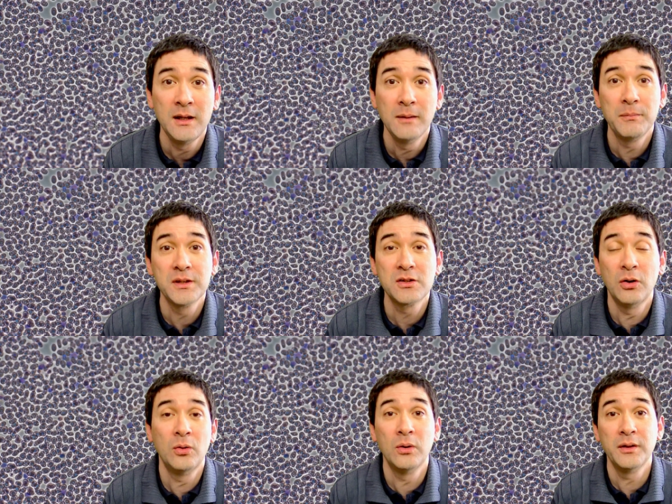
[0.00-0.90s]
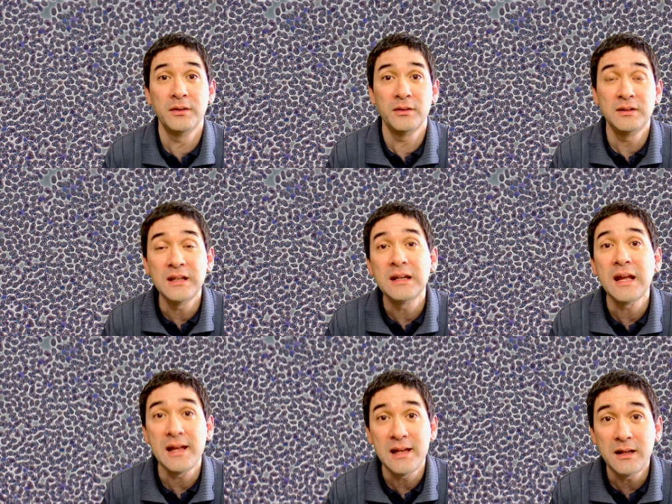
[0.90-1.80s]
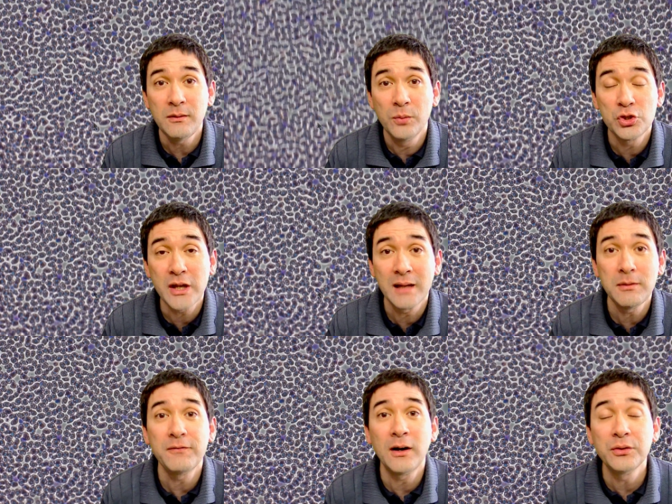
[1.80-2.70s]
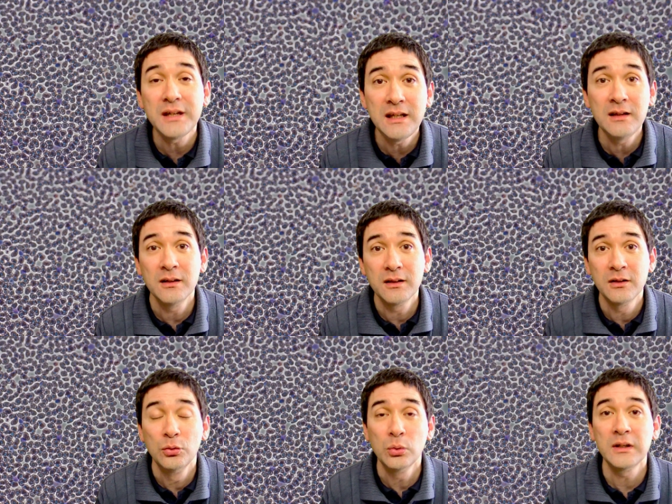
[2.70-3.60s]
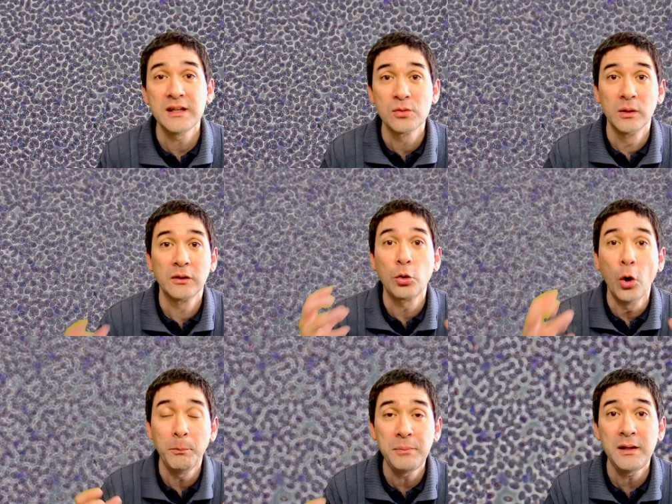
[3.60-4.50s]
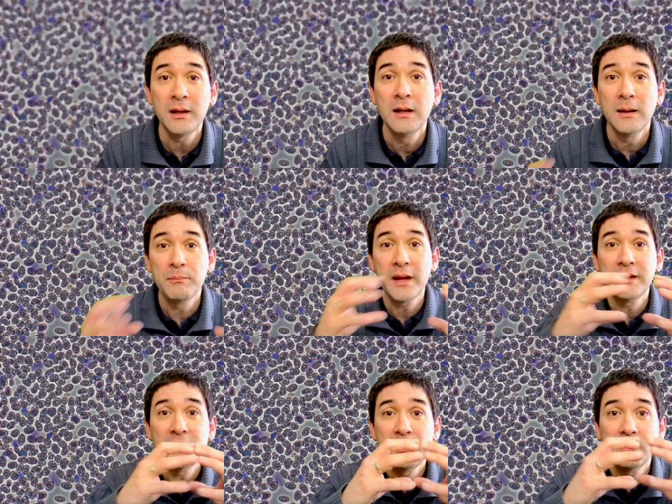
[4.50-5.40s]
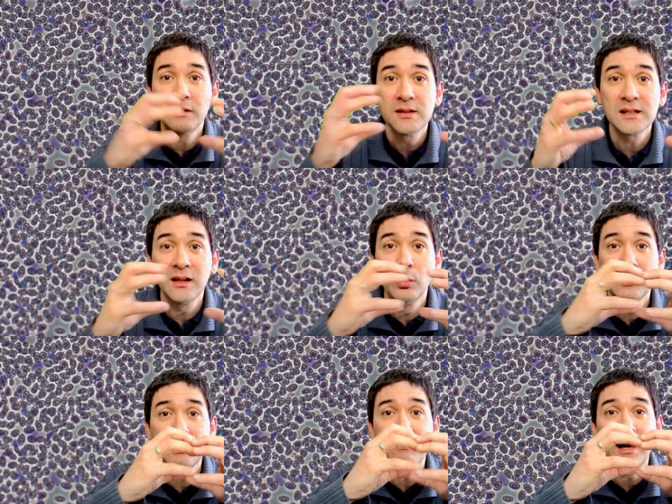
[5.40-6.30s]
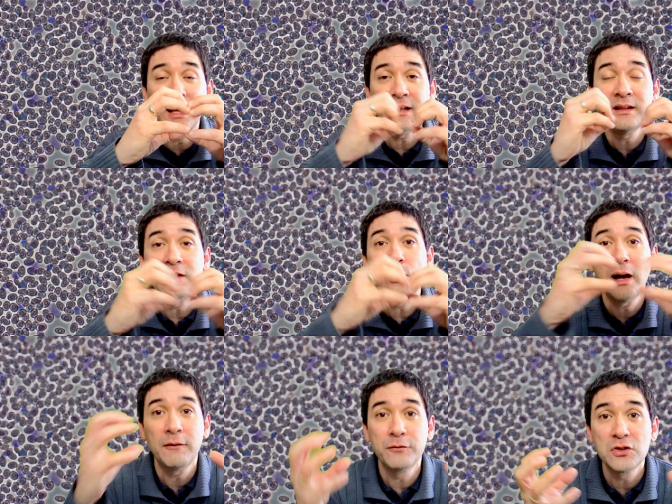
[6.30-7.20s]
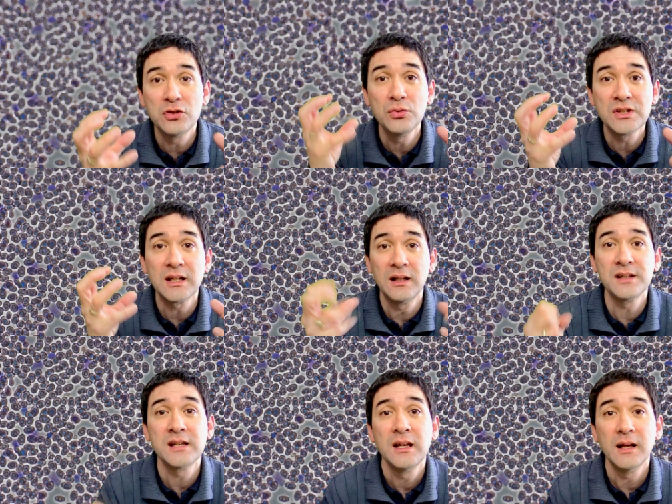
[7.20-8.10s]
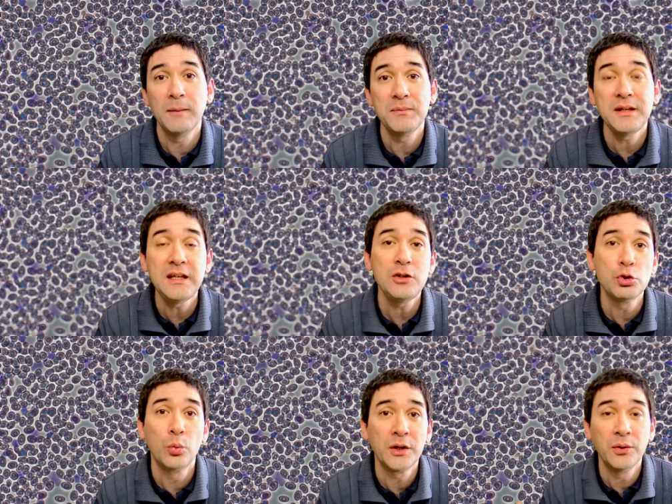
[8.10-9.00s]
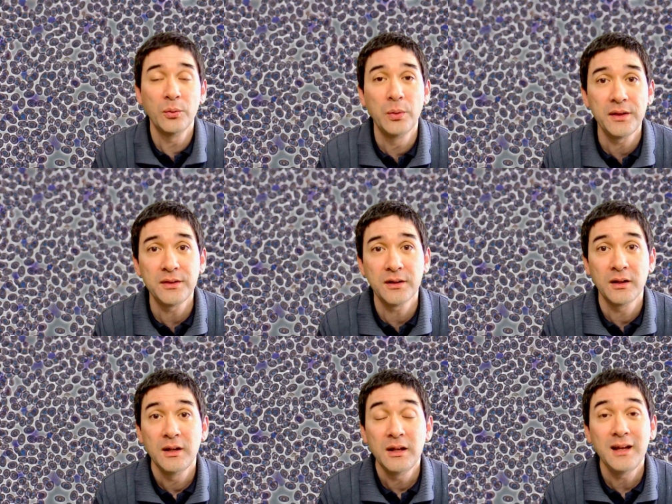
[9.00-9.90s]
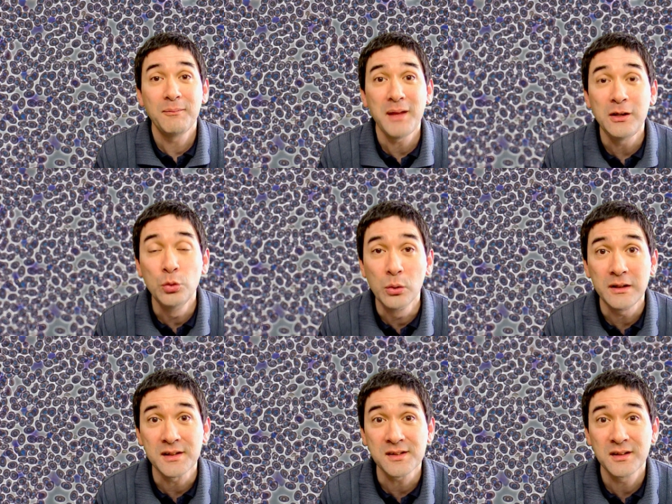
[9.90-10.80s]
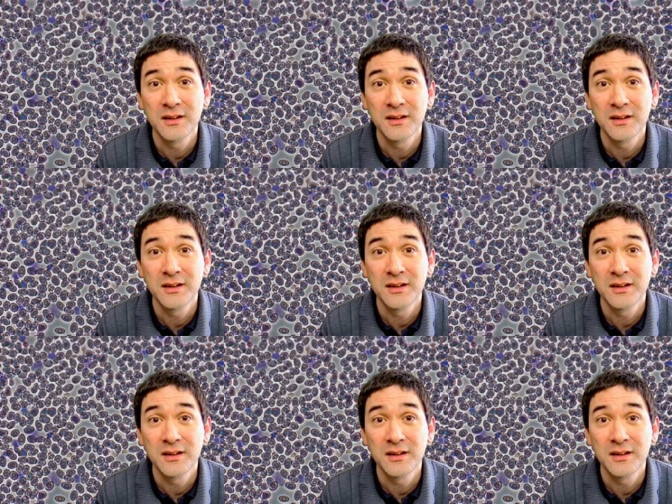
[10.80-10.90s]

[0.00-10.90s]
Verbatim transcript: And so uh, the DNA, which can be found in the nucleus, will copy, and, and then the cell will divide, and then you have two cells, um, each one with uh, um, a nucleus.